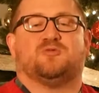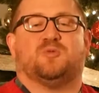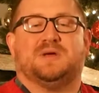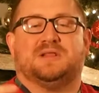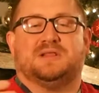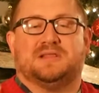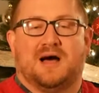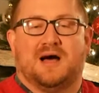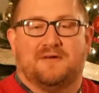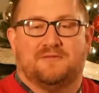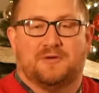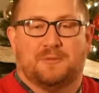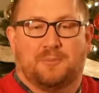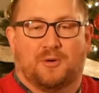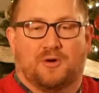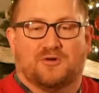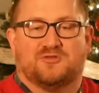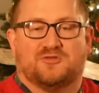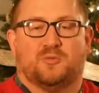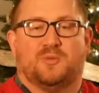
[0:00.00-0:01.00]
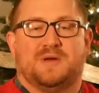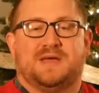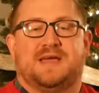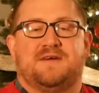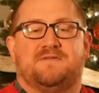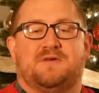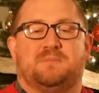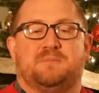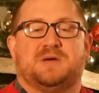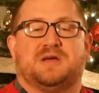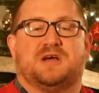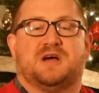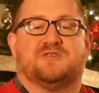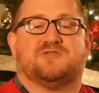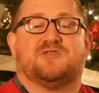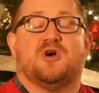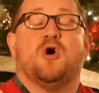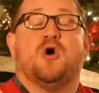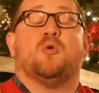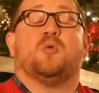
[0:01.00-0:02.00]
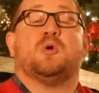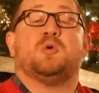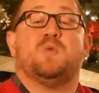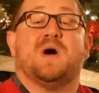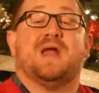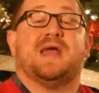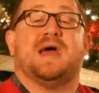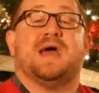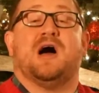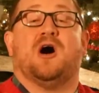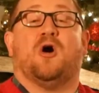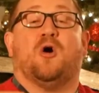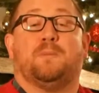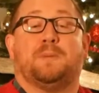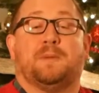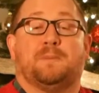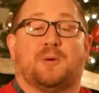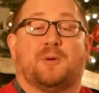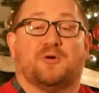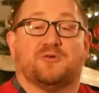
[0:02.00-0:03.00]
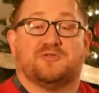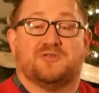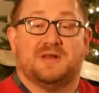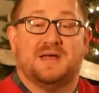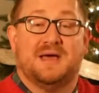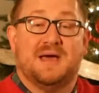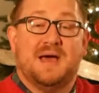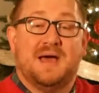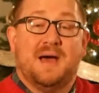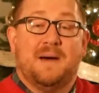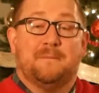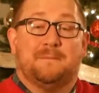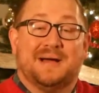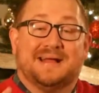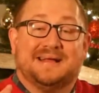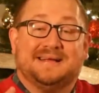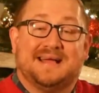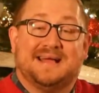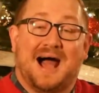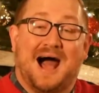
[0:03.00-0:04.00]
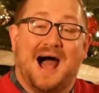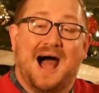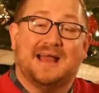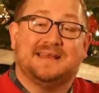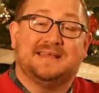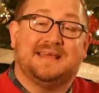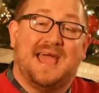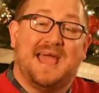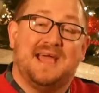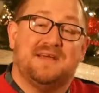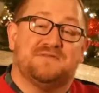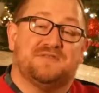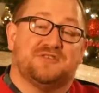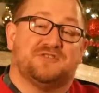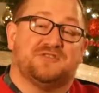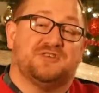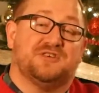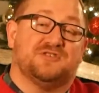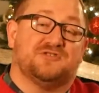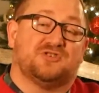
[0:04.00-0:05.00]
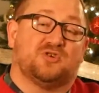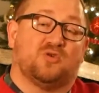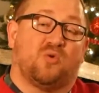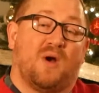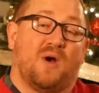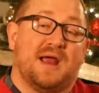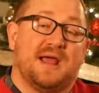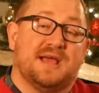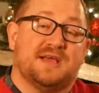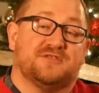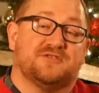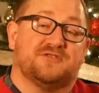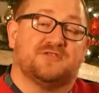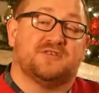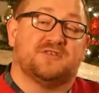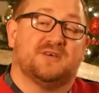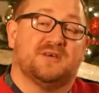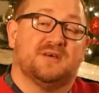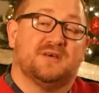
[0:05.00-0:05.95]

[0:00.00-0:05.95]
we love a person, we give it because we want to help a person. But God gave us his grace